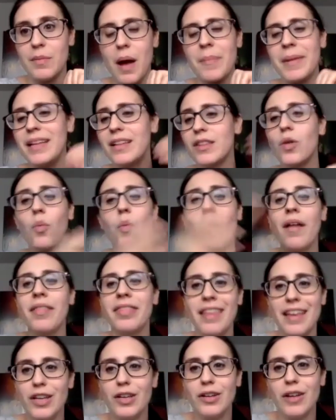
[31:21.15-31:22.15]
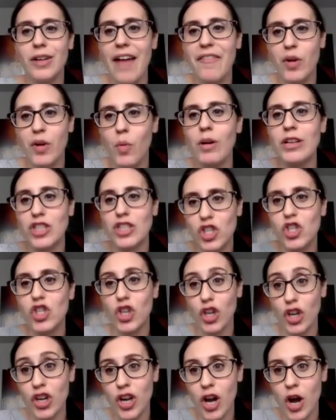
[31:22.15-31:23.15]
I mean, the one that everyone
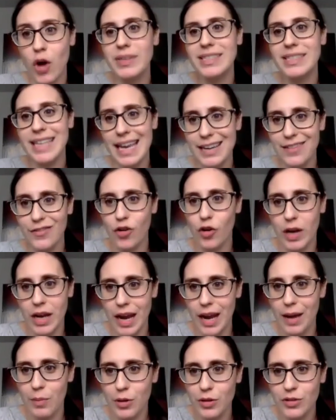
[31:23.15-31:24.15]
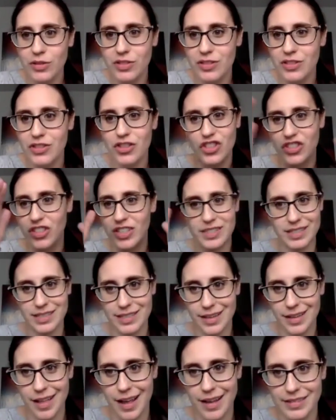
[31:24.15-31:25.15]
should know is Anne of Green Gables, just because it's a
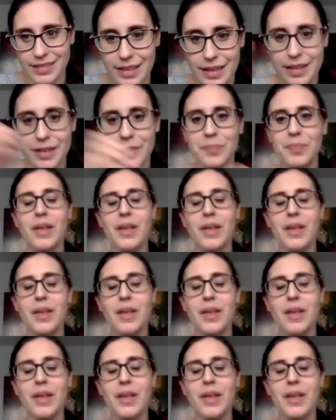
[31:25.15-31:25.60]
classic.